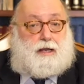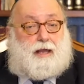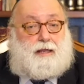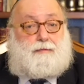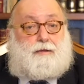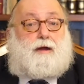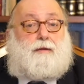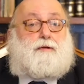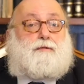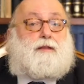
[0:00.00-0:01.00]
HaKelim, you
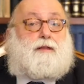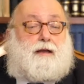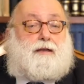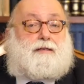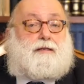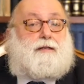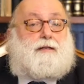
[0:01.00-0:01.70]
come to realize,